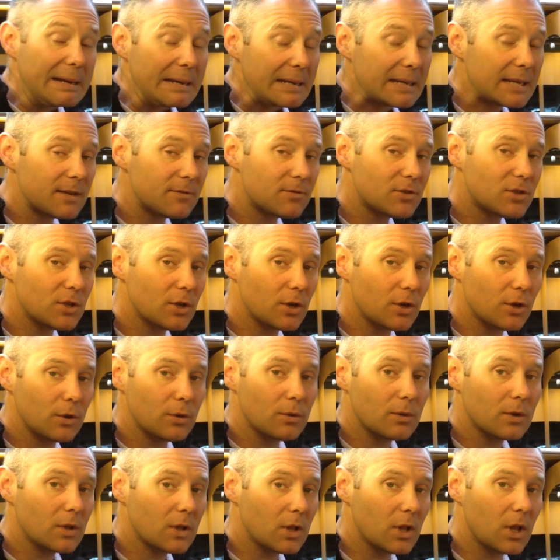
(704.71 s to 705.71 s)
gives
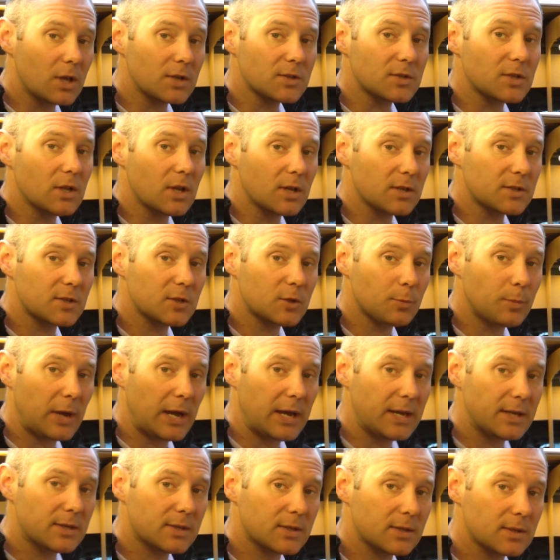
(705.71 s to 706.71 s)
you lots and lots of
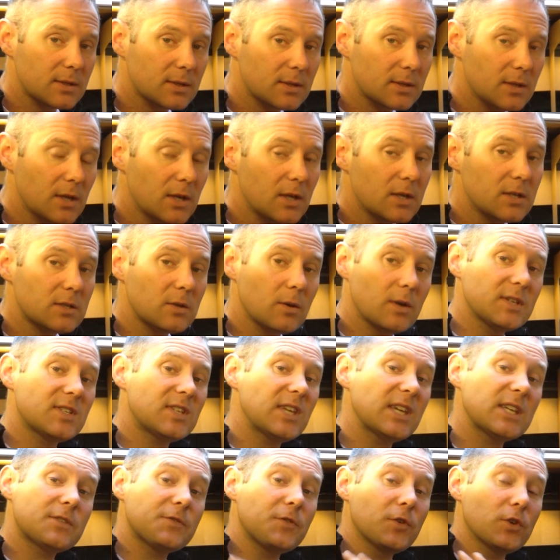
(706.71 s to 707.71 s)
space. So at
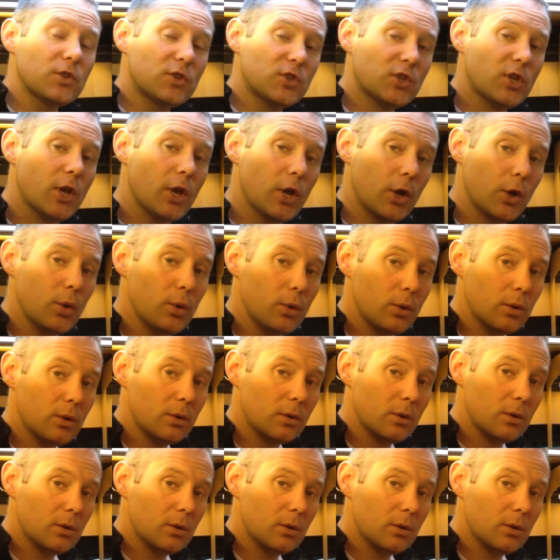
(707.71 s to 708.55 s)
6'2",